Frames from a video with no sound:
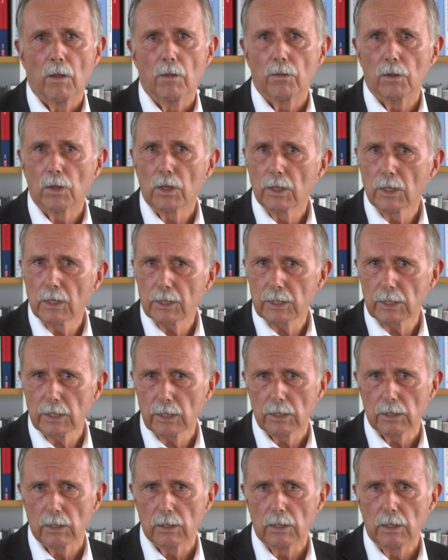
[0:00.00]
The
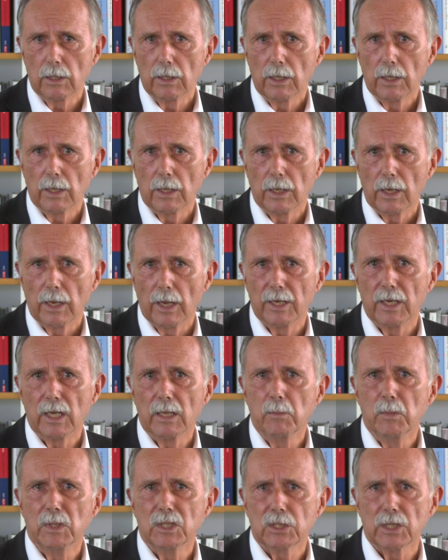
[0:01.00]
critical and
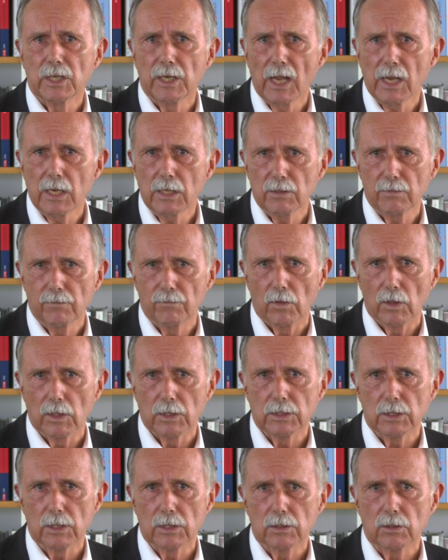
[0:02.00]
imaginative
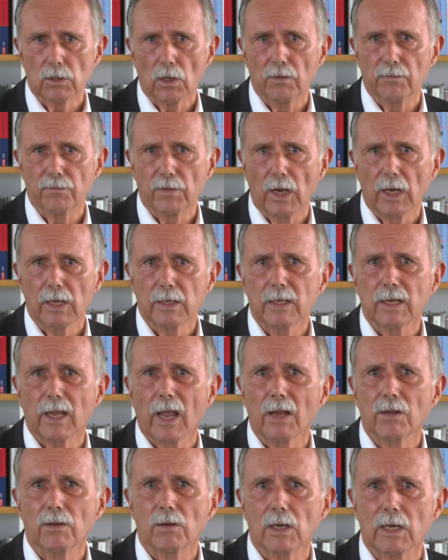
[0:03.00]
voices of art
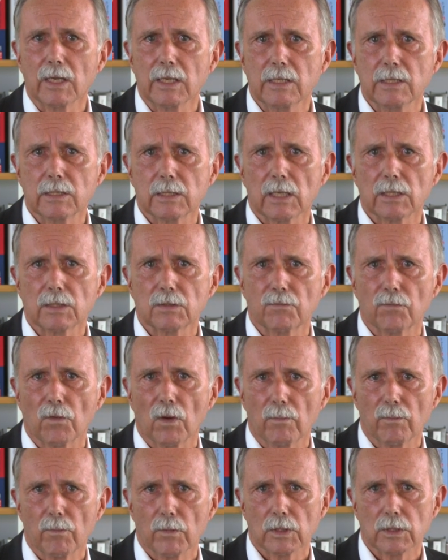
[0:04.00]
can release us
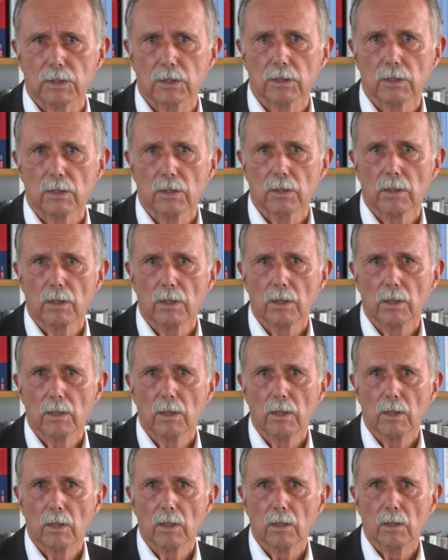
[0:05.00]
from this.
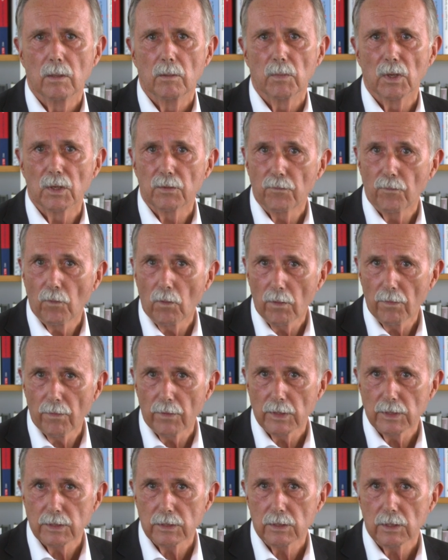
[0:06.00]
But for
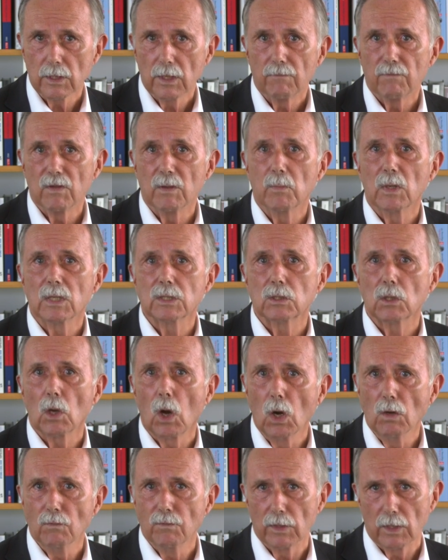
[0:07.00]
this, we must
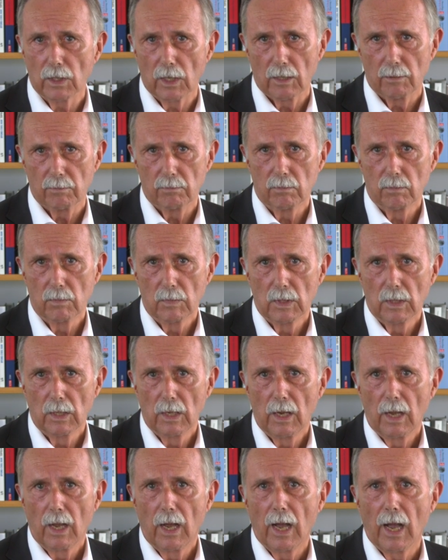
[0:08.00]
overcome
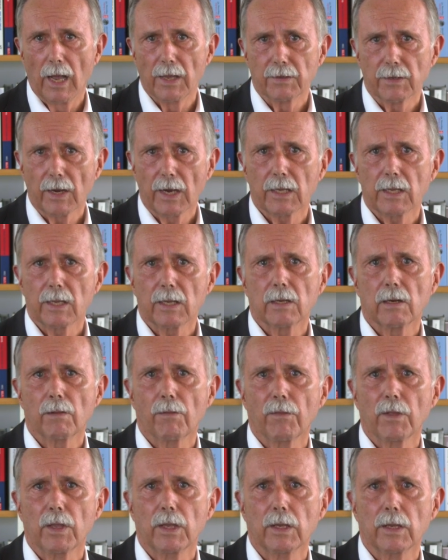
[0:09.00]
hierarchical
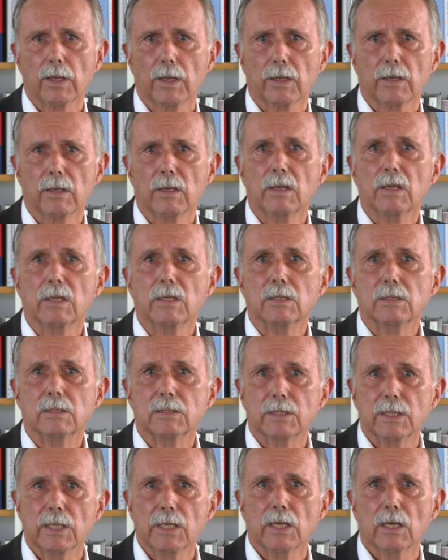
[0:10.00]
thinking,
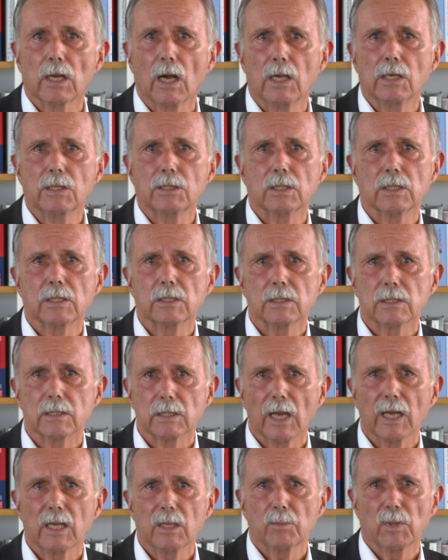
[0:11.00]
see cultures
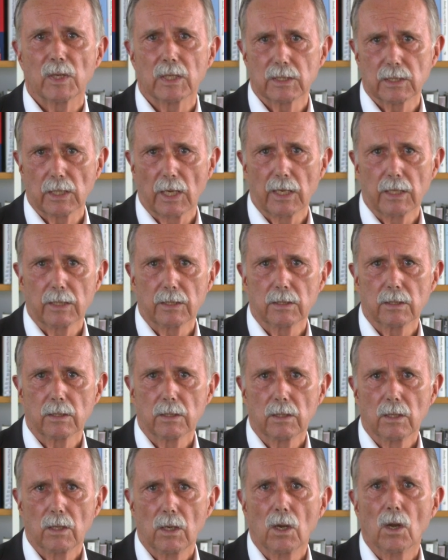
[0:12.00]
side by side,
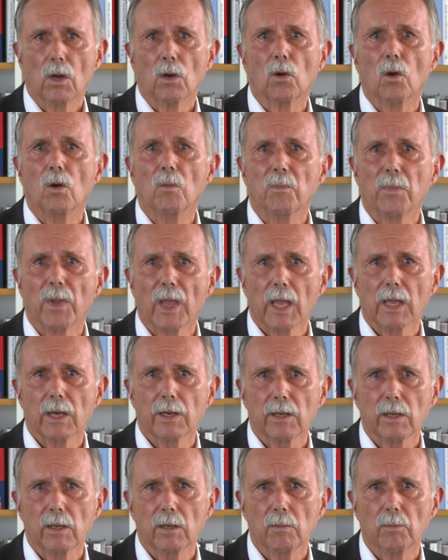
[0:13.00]

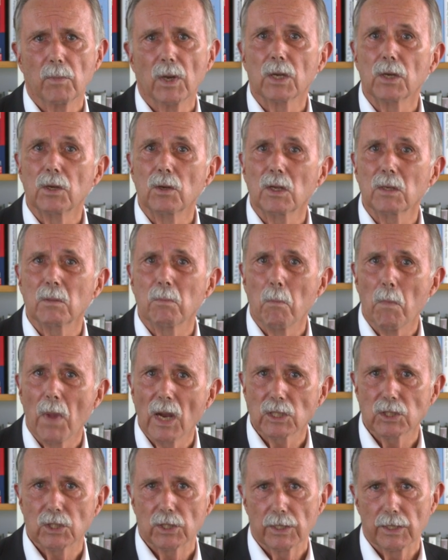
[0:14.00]
comparing but not
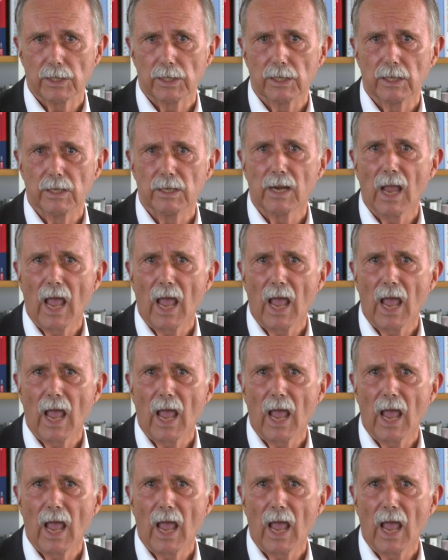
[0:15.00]
measuring and